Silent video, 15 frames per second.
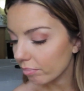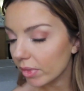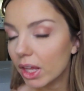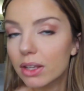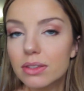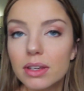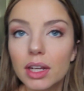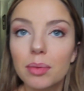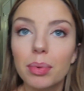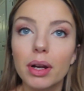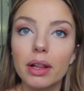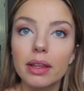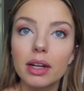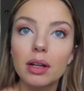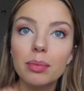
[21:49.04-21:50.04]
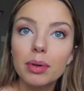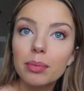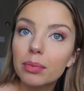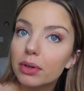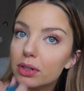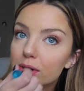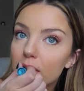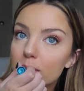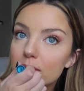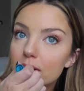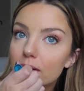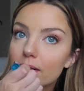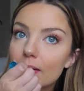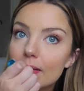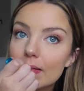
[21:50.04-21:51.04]
Just gonna put a little bit more
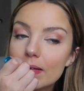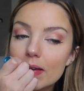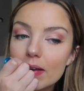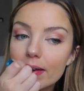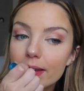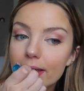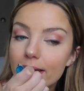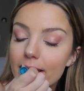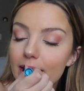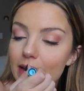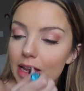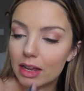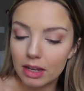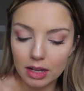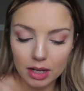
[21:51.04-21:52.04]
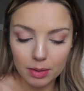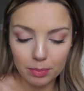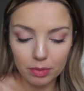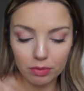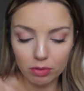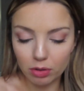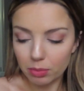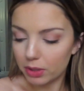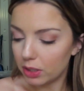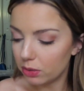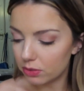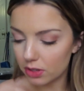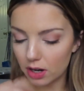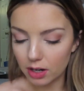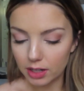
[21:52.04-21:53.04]
chapstick on before we
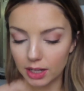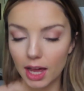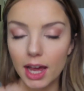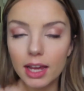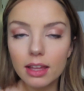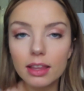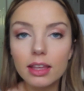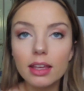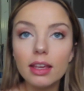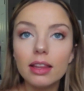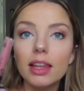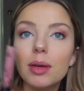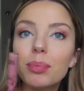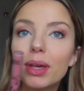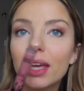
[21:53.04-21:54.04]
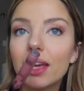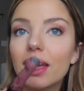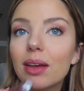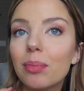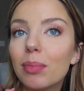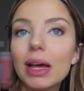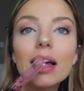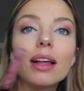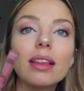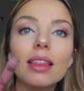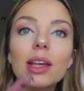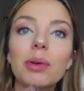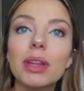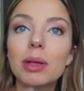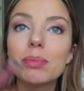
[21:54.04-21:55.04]
use our Kylie Lip Kit Matte
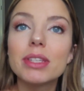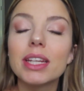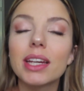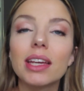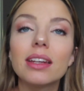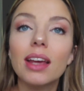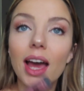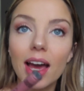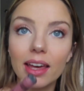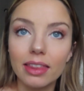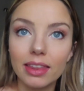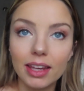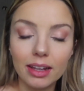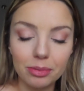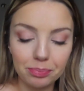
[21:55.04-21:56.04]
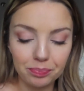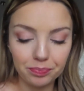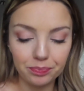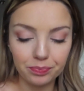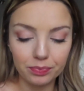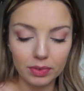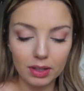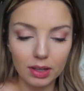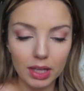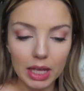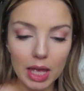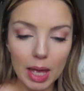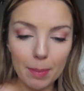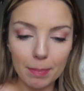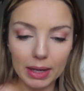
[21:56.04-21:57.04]
Liquid Lipstick in Kylie.
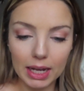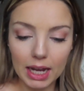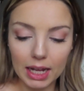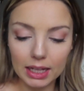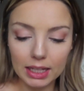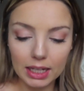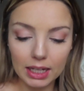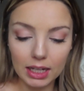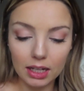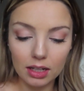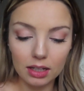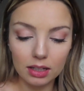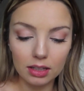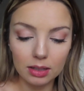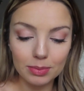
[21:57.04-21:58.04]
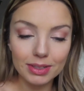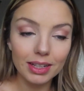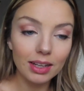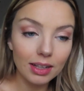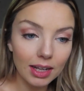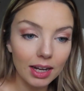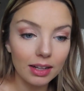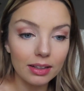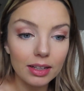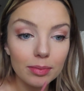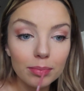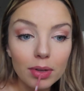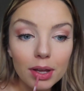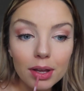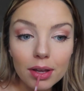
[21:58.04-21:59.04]
A Kylie lipstick in
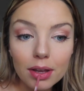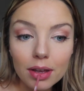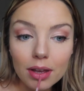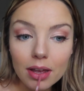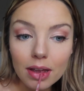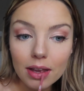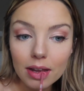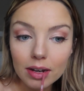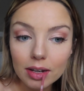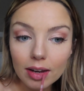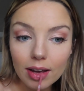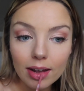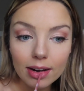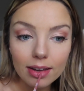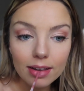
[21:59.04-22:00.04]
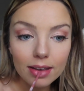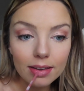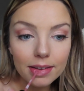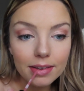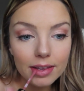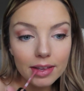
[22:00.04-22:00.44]
Kylie. Dot it.